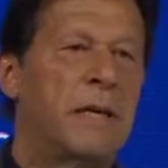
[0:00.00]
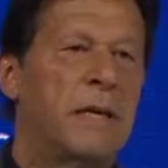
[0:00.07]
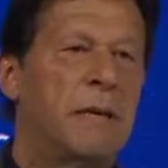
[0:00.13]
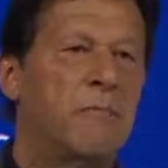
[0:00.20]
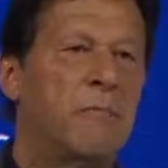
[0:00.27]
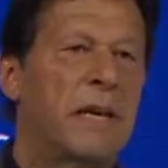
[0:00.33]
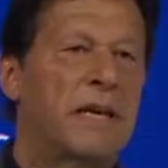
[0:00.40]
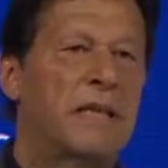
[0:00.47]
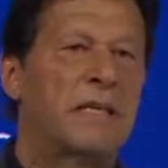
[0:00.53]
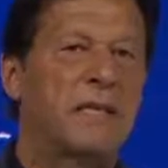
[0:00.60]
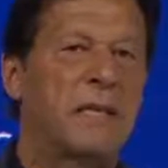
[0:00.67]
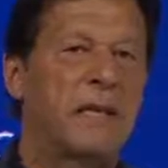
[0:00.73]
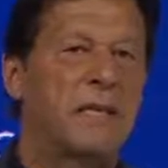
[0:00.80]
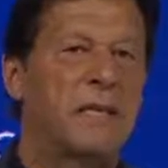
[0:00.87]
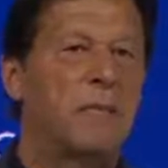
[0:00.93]
in
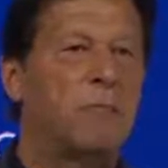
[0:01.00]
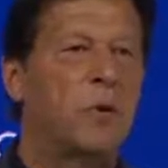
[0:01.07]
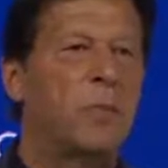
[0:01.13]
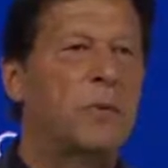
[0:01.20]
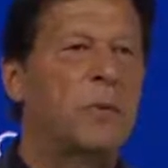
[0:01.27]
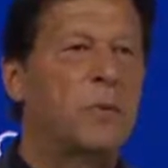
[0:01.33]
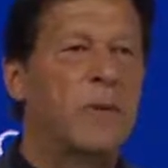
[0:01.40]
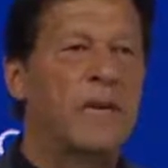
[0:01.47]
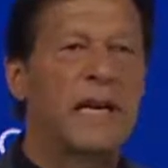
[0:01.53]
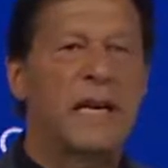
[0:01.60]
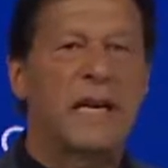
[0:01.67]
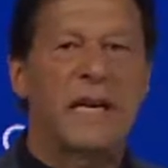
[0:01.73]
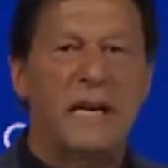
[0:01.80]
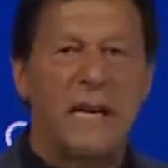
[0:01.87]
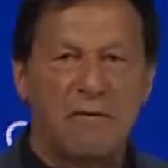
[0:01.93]
Pakistan, the moment we get
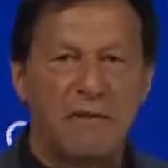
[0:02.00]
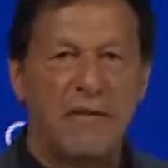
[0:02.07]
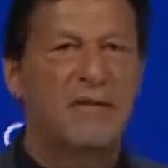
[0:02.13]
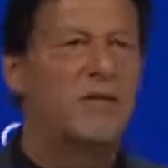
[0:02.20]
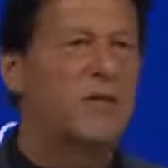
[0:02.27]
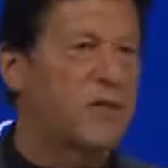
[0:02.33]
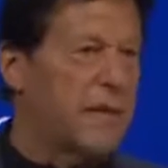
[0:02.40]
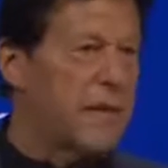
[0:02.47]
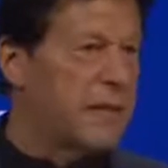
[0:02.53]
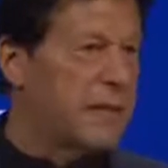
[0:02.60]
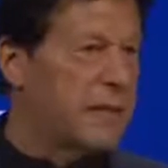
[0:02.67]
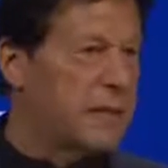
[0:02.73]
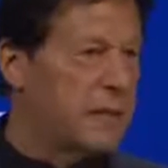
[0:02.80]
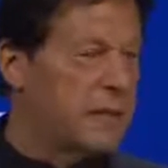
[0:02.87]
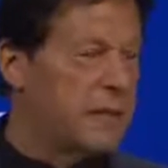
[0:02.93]
our governance
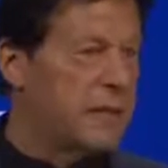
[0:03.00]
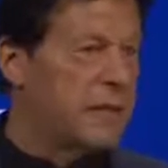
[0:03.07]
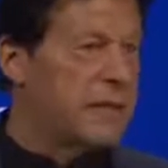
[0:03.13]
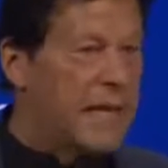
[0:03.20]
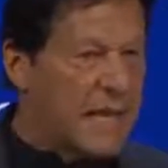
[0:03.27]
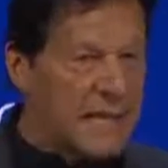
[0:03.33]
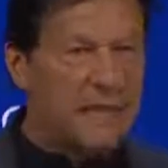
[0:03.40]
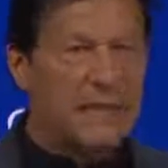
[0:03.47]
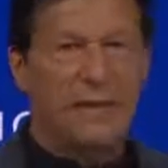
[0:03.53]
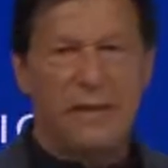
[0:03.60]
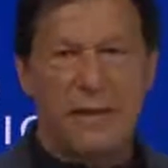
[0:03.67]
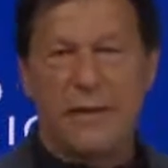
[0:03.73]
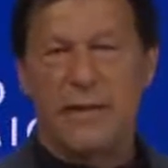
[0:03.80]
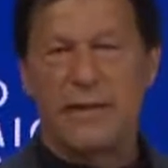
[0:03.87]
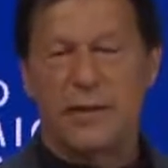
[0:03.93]
right, that is the
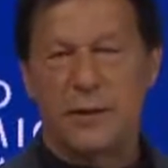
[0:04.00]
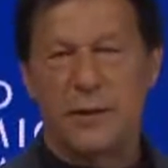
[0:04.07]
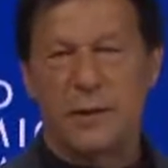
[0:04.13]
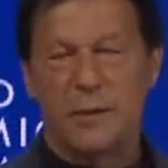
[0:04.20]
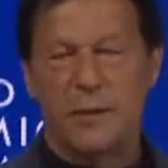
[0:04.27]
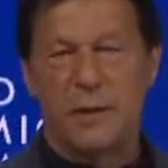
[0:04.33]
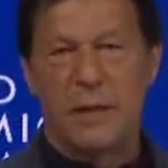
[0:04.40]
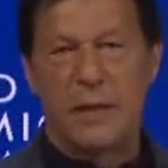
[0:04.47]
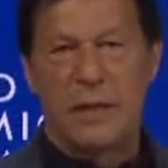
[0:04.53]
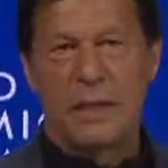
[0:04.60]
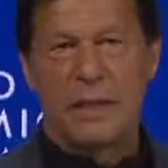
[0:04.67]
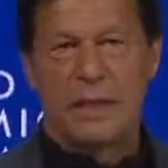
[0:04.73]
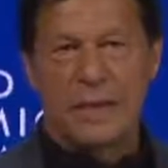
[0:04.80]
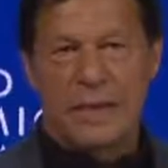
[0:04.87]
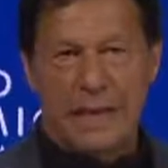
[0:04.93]
real issue.
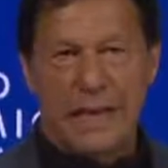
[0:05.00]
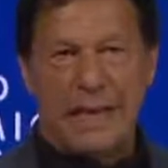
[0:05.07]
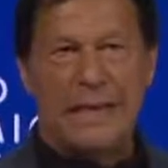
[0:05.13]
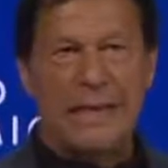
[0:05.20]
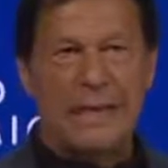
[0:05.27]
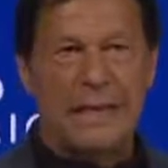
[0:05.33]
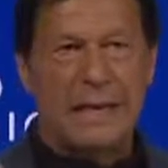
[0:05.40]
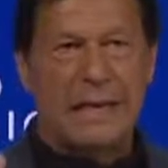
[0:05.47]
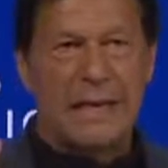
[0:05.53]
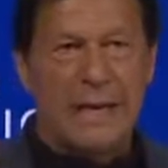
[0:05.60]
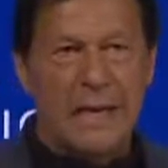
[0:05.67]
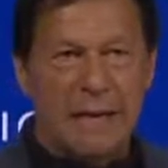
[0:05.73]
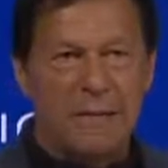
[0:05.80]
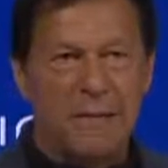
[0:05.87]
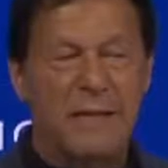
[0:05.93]
Sadly, our
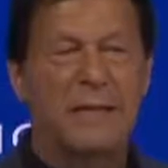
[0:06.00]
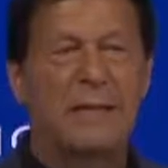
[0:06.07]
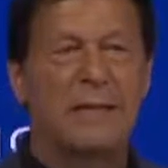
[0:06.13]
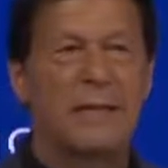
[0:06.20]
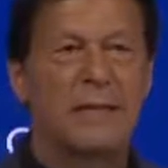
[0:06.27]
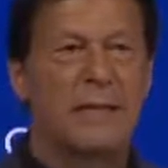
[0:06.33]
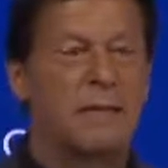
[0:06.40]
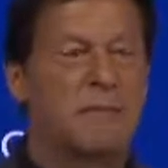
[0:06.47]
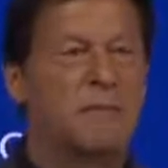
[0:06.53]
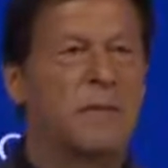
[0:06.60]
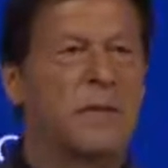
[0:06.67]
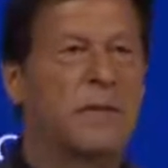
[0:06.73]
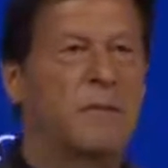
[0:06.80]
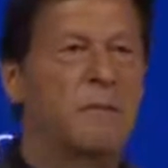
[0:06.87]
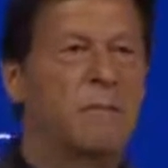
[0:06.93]
governance,
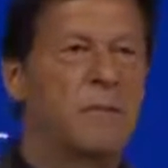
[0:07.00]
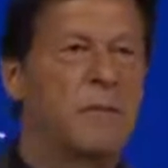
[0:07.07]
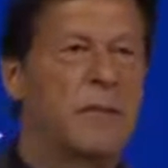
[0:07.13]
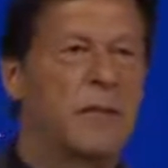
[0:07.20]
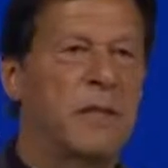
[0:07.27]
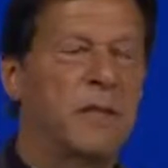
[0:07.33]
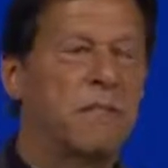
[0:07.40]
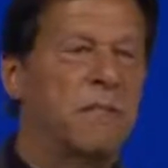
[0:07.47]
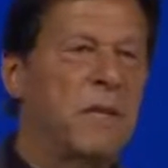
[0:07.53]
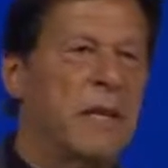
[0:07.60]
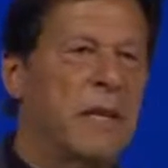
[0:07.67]
in the